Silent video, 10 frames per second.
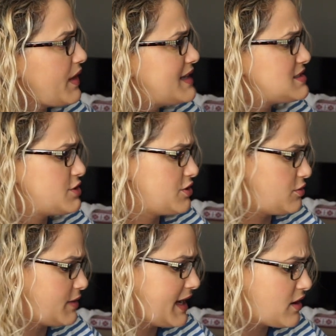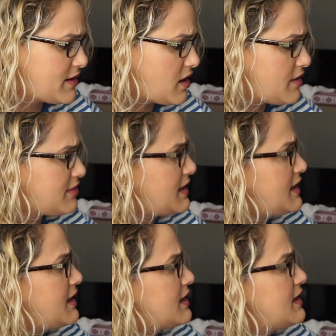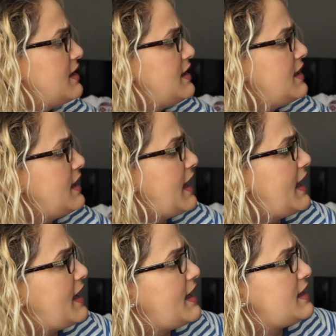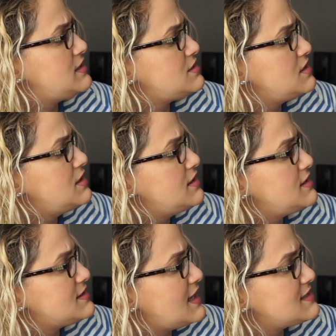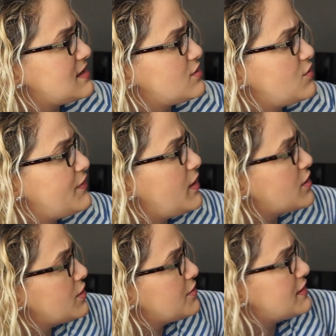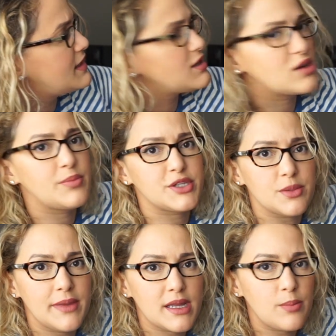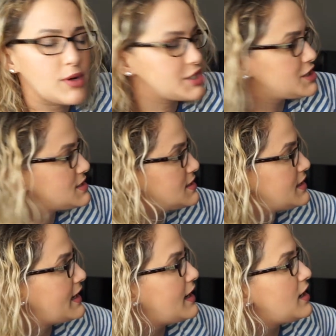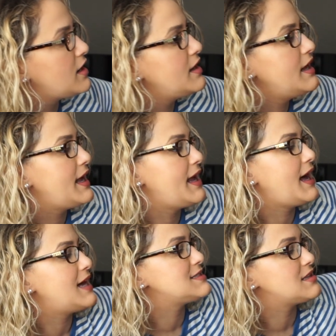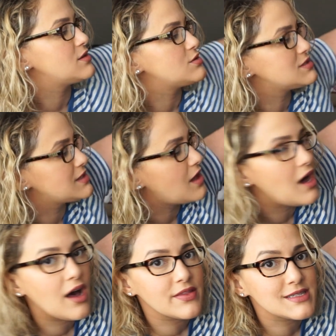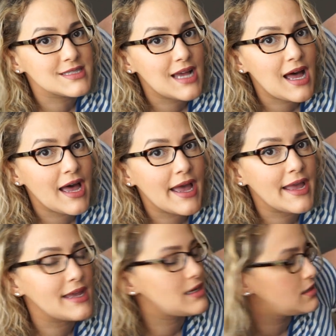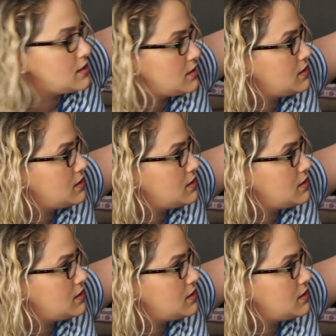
Has your little carry-on thing, and this has a little Velcro thing. You can put your makeup brushes in there. It has a little slot on the side